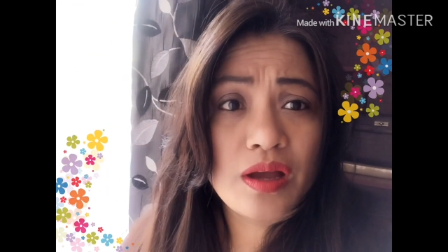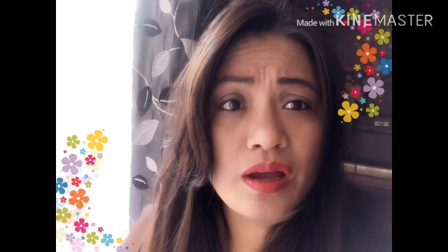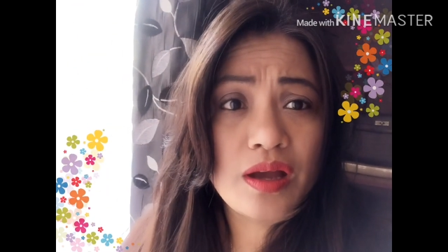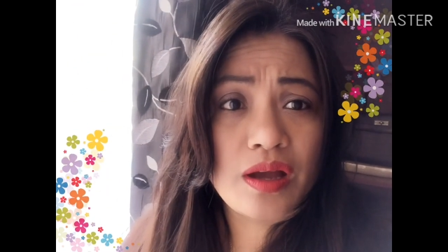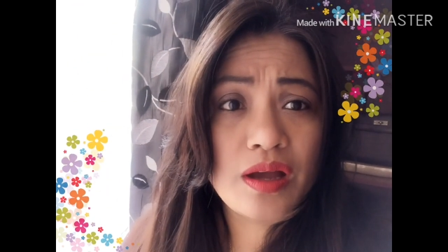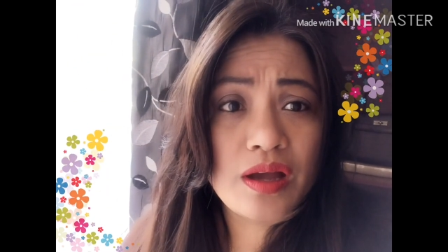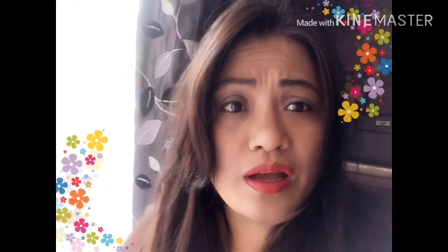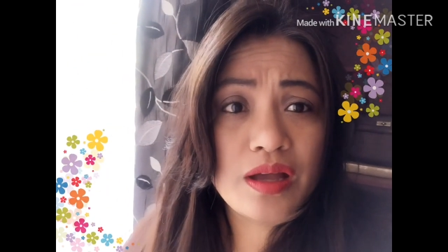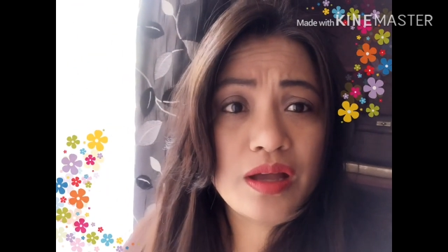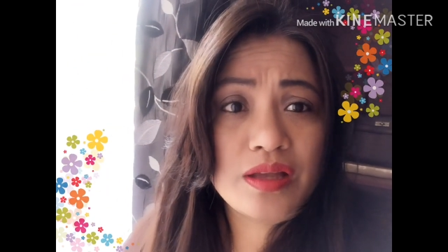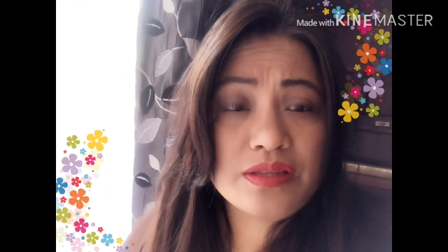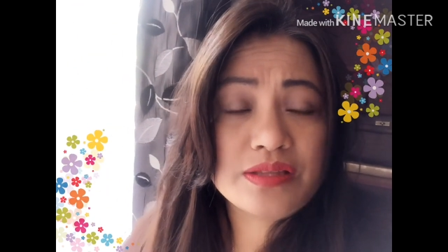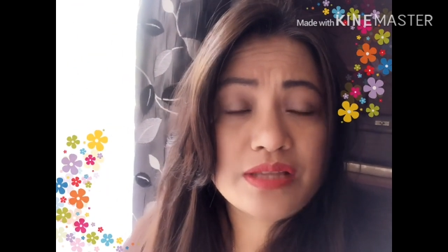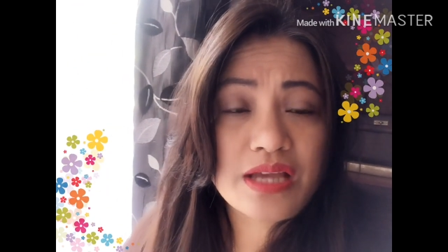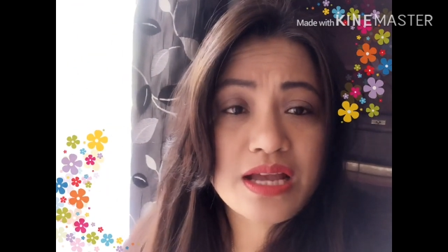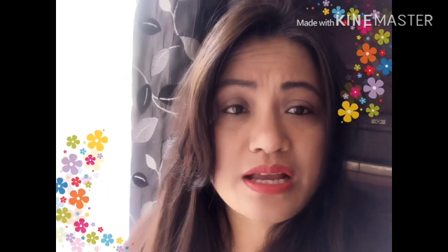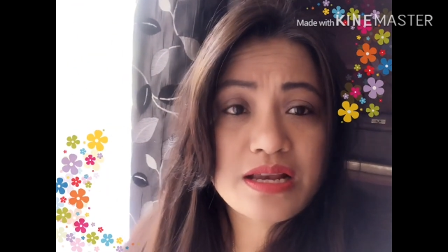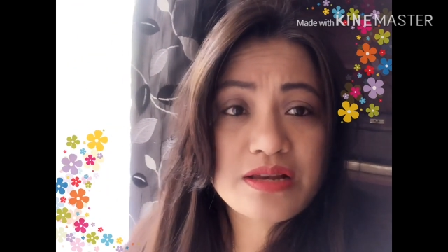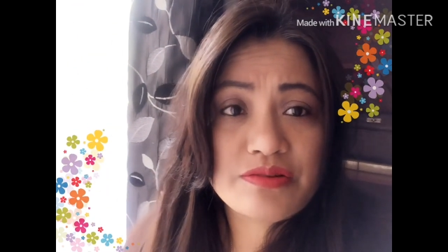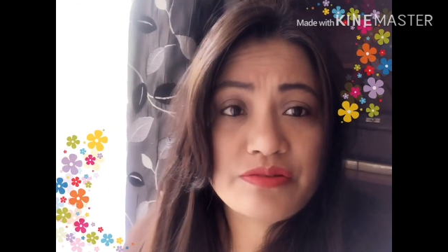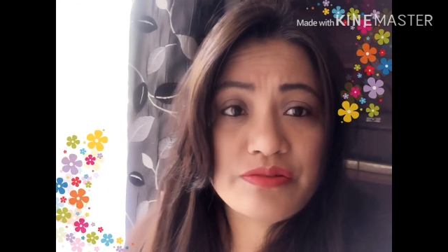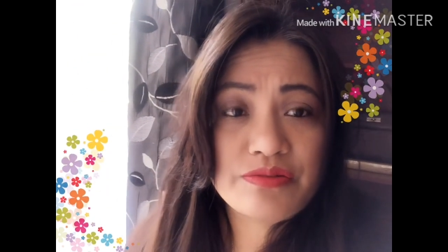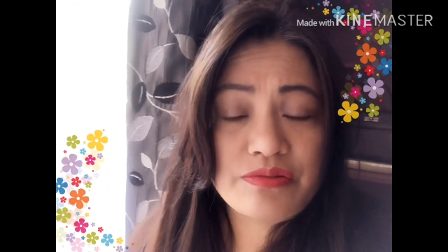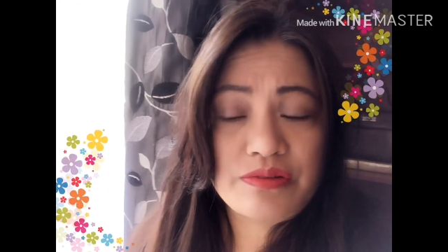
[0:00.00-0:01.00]
and
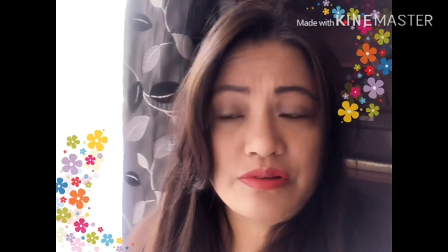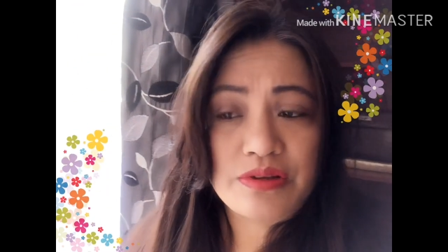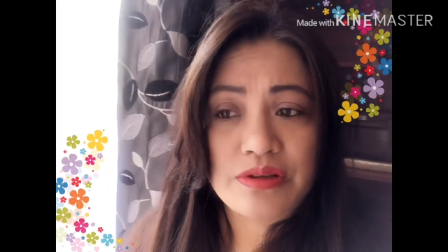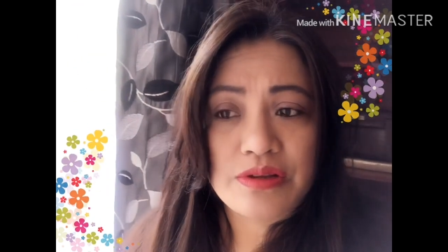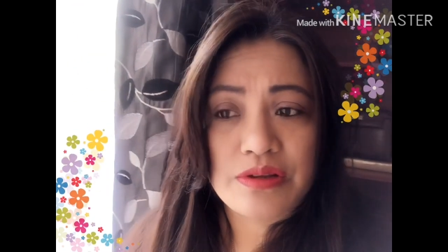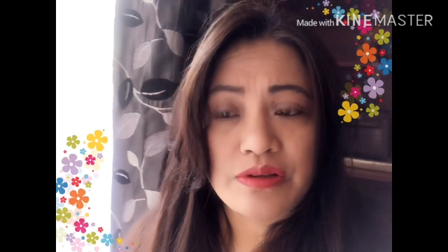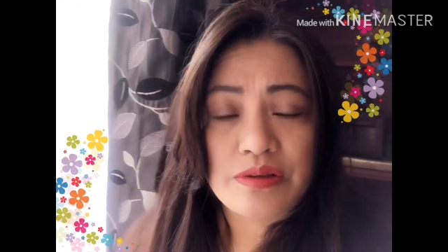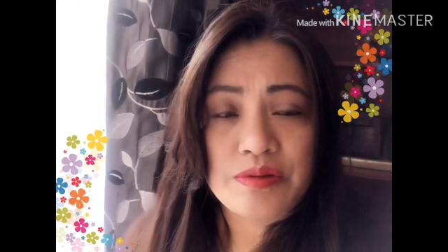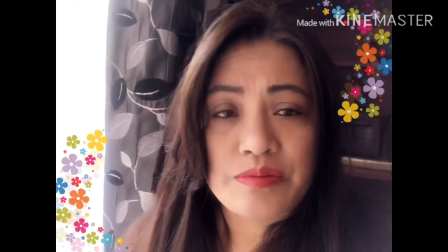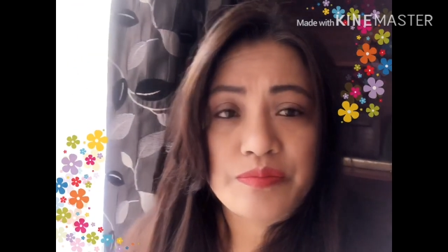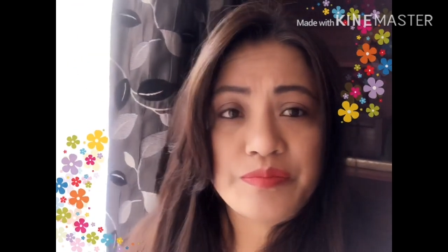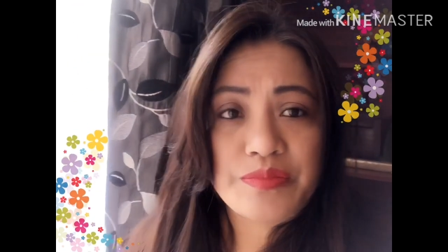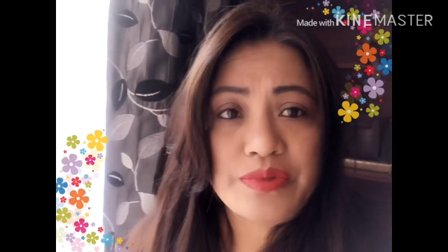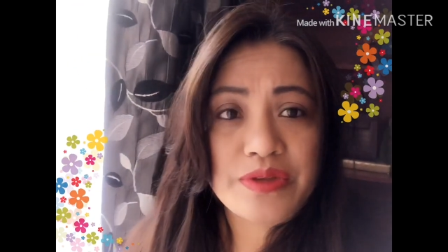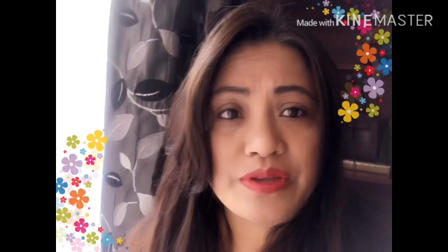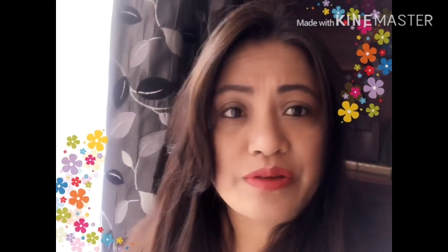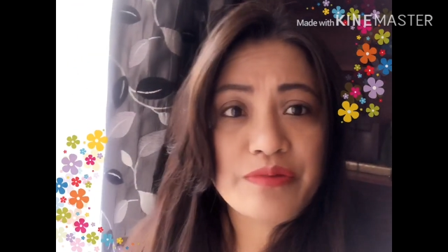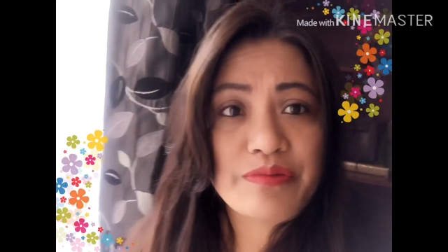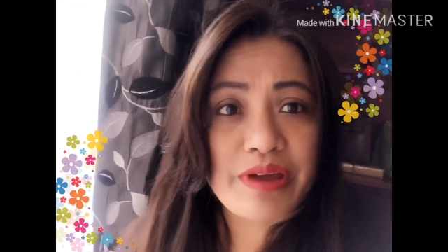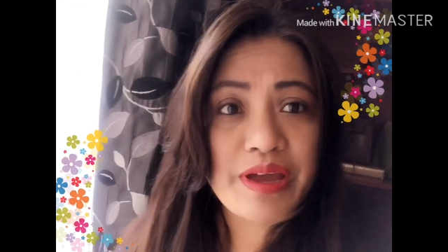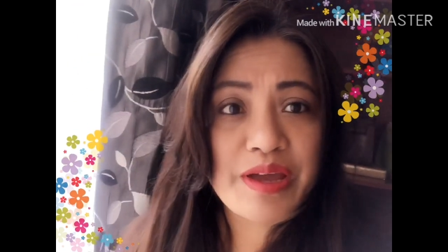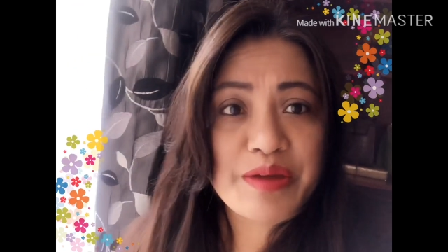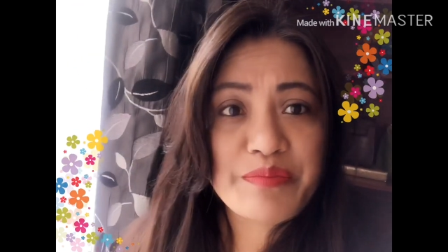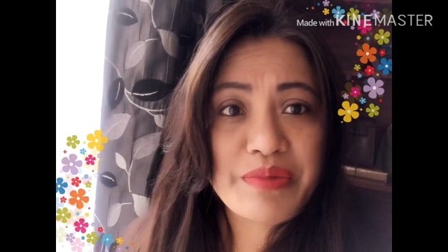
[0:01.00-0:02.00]
I'll be
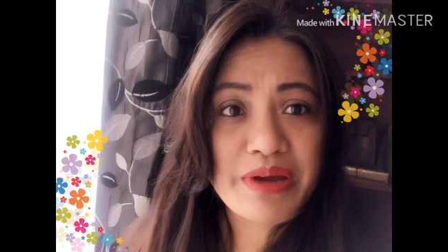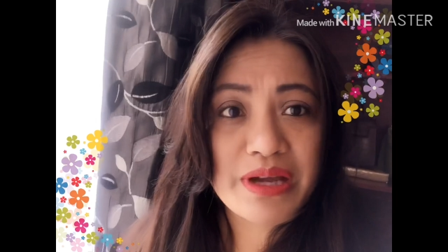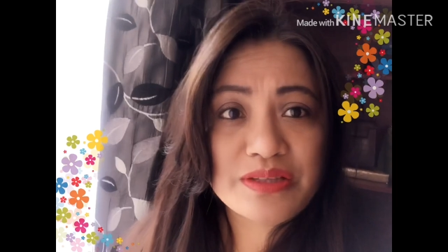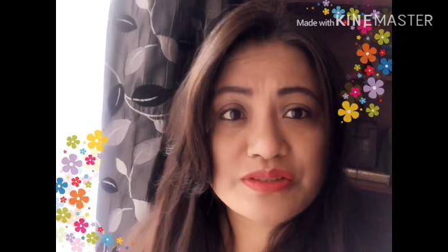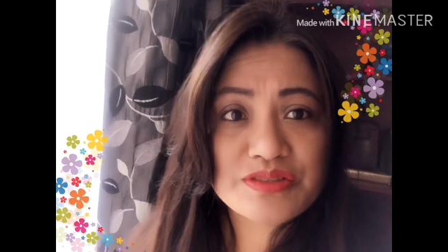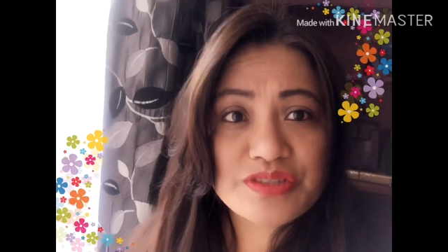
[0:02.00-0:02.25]
right back